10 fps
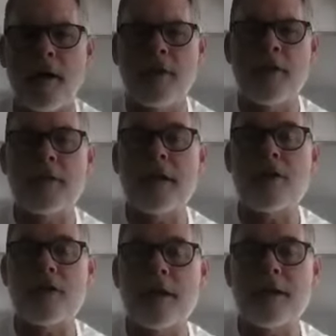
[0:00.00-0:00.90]
The
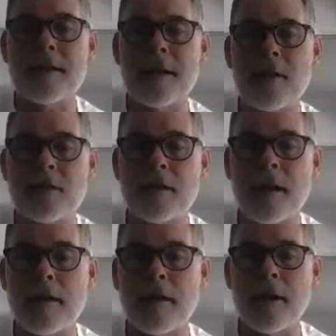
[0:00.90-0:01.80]
invitation I sent out
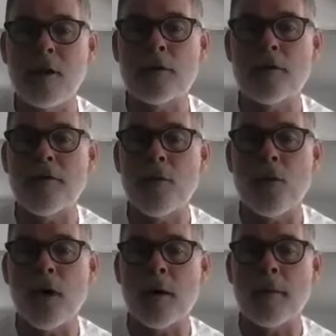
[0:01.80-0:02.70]
today, it was
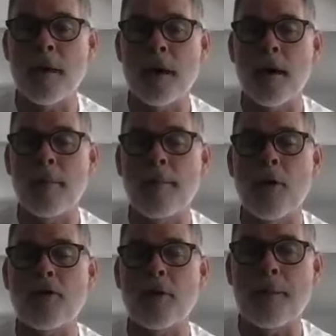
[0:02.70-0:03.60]
for
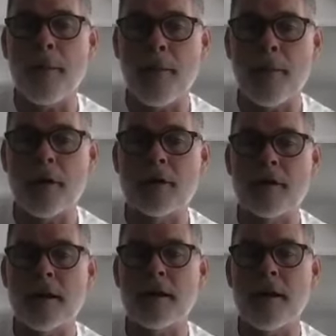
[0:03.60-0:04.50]
both
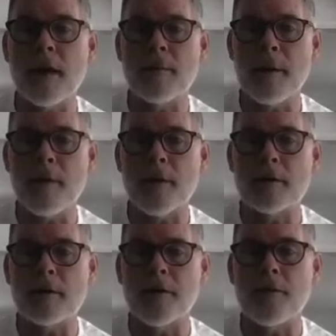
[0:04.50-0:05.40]
members and
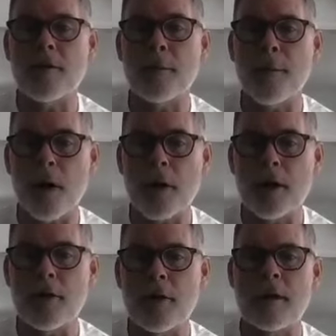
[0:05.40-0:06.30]
non-members if you're in the
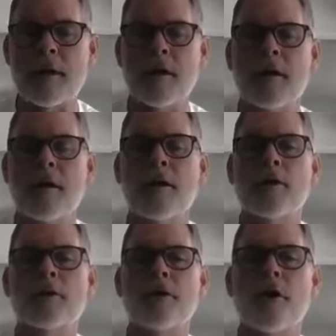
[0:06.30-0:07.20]
bargaining unit.
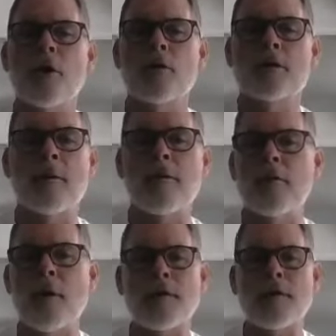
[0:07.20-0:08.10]
So some of
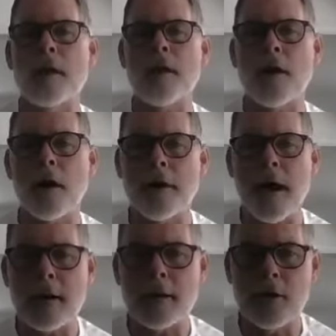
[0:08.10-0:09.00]
you out there are
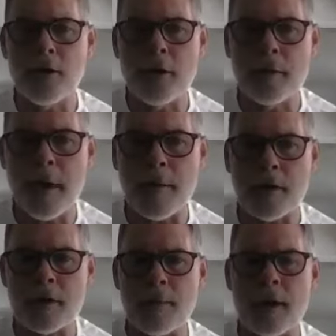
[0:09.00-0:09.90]
not union
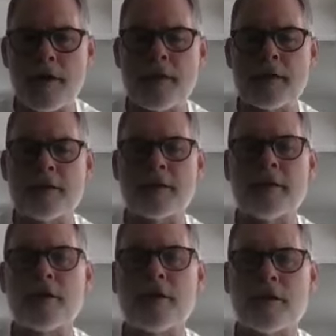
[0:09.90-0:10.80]
members, but this
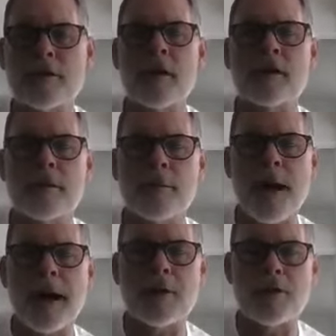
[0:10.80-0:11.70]
decision does
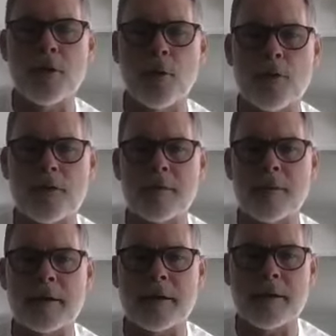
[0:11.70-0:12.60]
impact you with
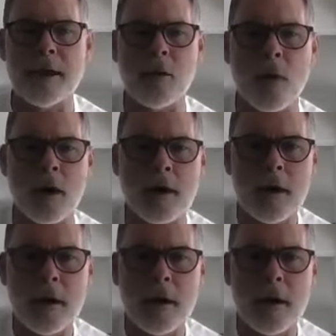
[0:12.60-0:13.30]
respect to telework.